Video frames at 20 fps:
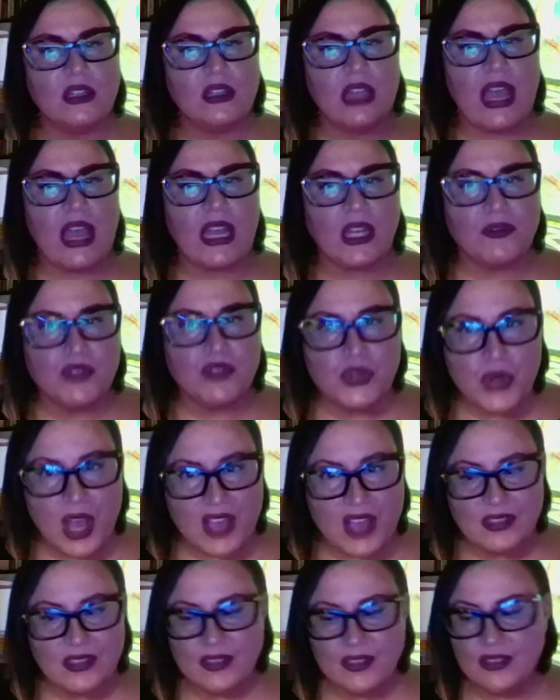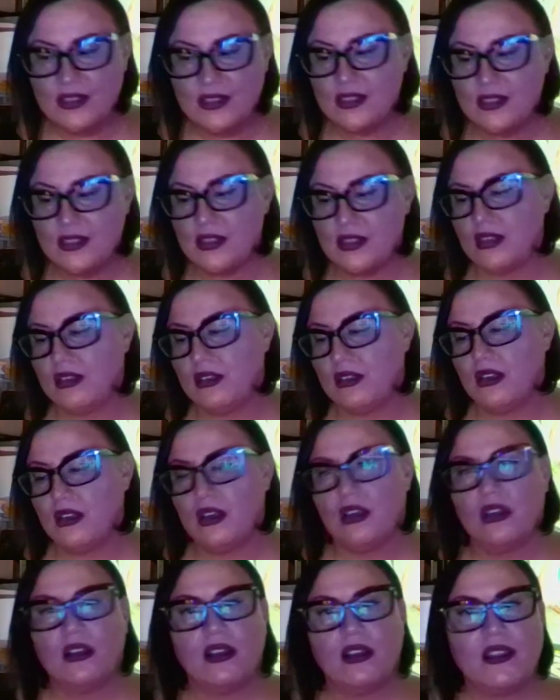lack of trust.
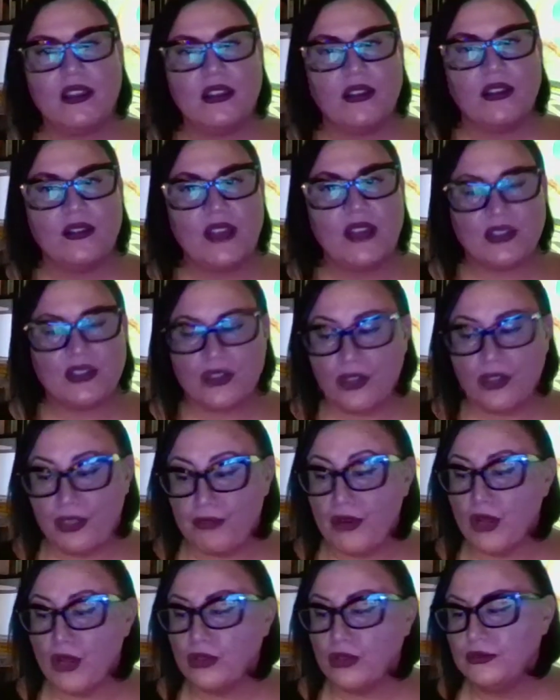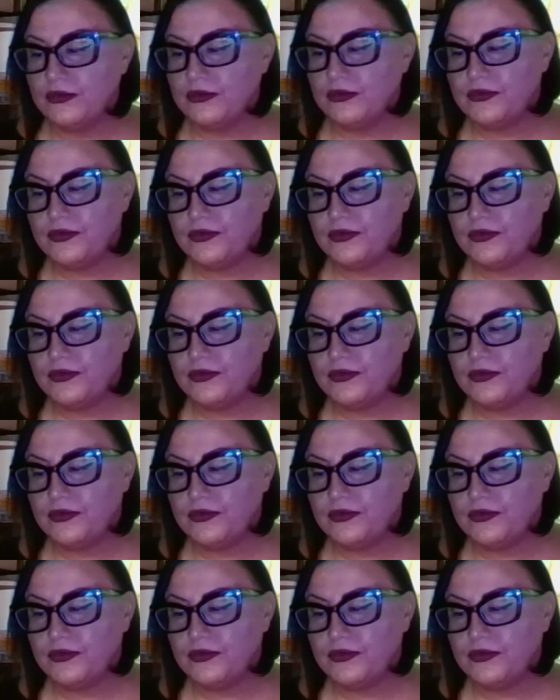That's the throat.